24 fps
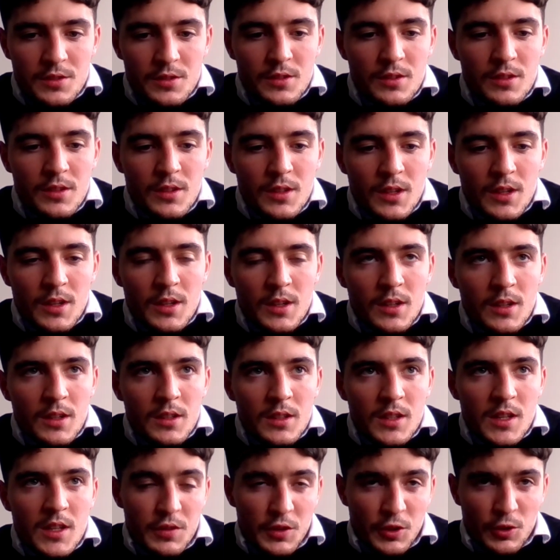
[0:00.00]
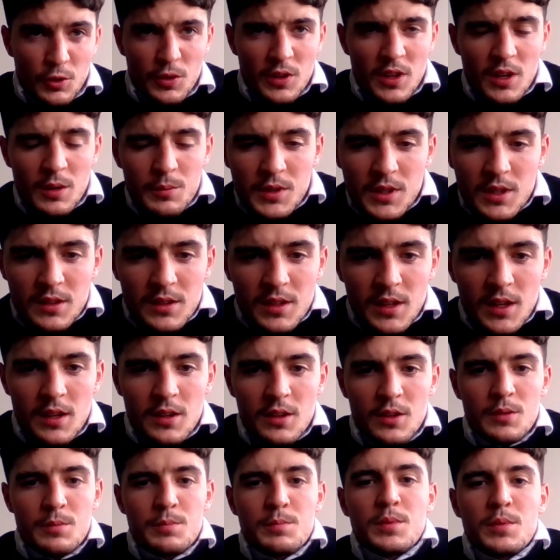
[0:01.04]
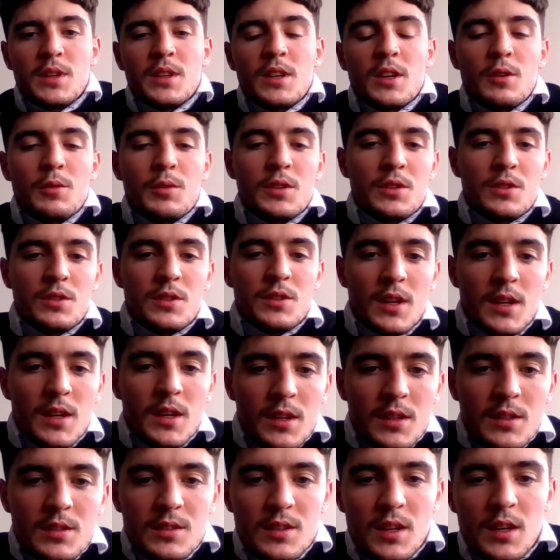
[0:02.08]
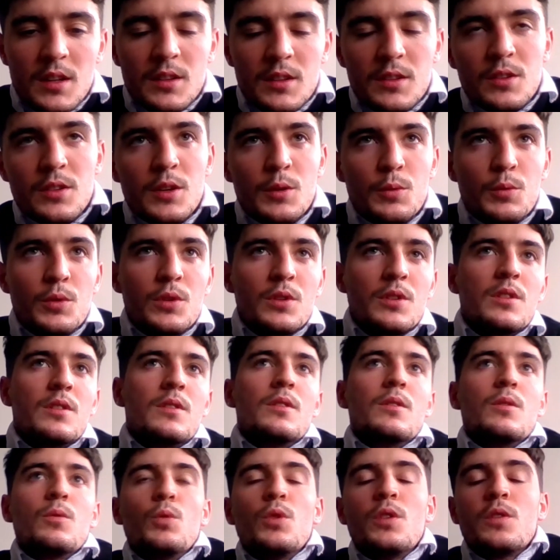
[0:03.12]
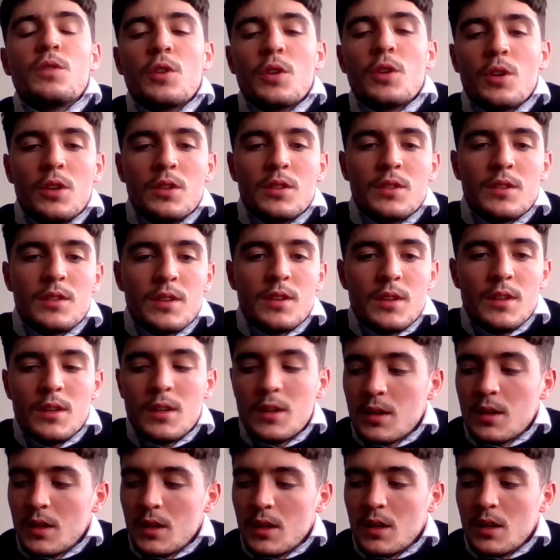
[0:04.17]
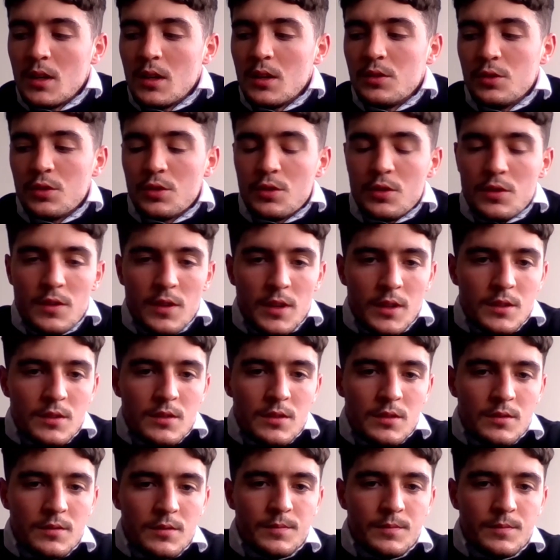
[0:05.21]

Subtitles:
So even growing up, you can tell they've played at a really good standard, and they would have gone on to do good things.